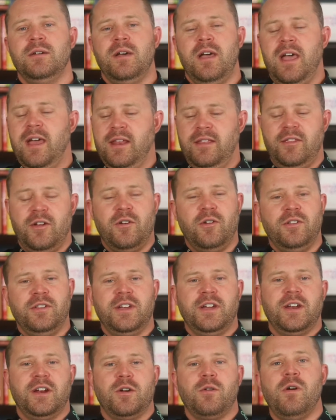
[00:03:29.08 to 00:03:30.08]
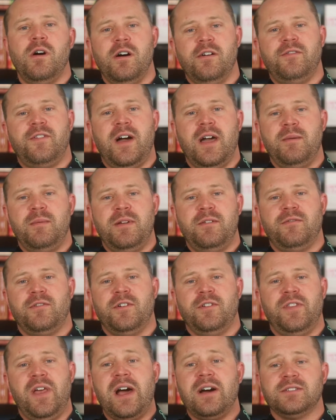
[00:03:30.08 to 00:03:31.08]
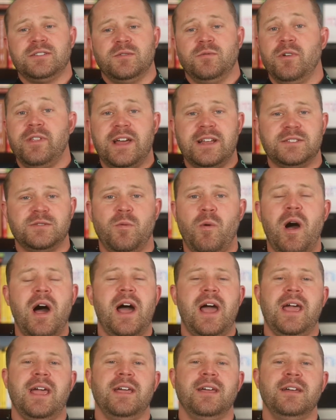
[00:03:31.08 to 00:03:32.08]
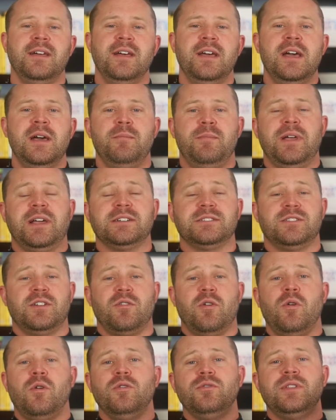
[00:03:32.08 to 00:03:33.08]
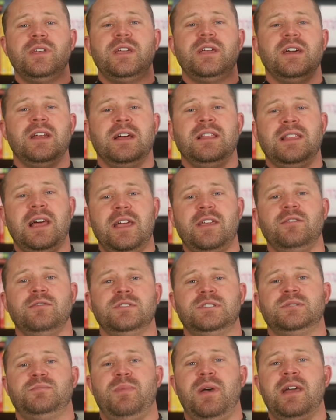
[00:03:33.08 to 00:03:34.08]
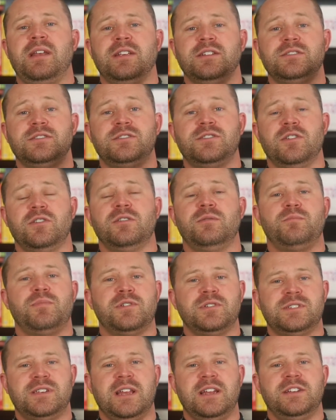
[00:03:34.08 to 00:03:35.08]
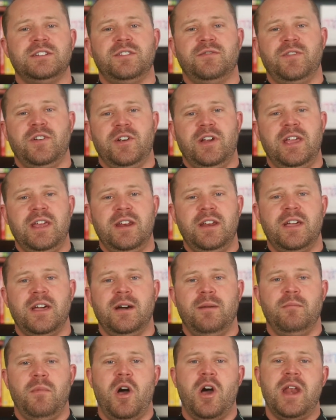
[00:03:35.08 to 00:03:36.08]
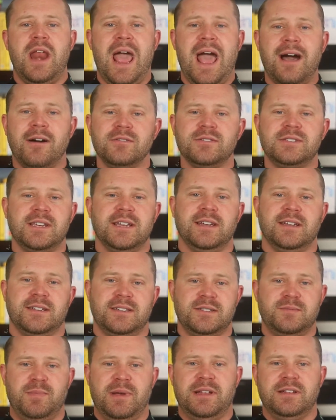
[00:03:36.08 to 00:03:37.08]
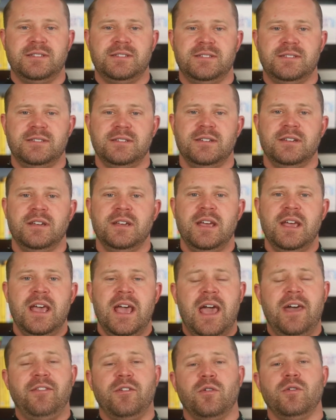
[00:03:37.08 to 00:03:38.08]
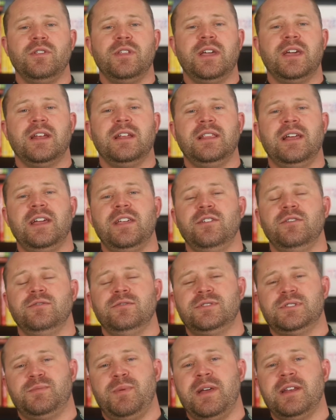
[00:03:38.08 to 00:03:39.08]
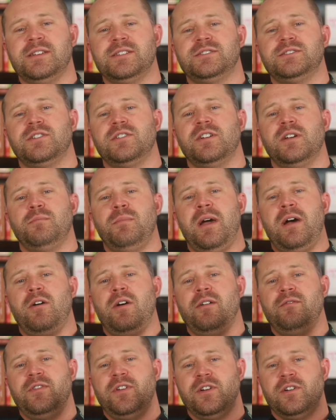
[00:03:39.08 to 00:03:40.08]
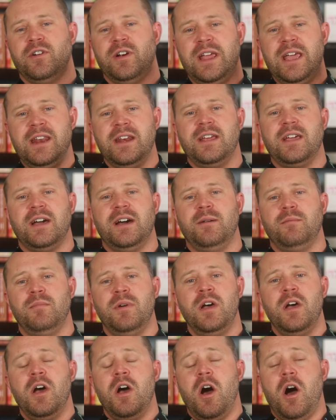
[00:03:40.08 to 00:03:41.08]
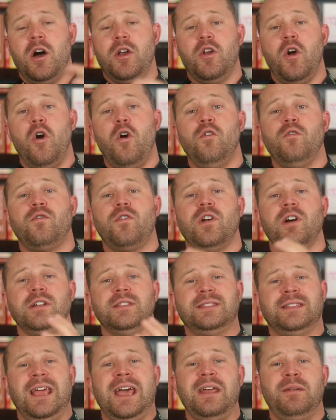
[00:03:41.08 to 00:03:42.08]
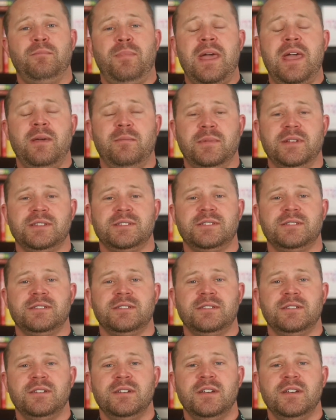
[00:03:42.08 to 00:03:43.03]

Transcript: and they're only going to qualify me for $1,000. Well, that's why. Because they're only going to let you spend a certain percentage of your income on housing expense. And they're only going to let you spend a certain amount of your income on overall debt payments,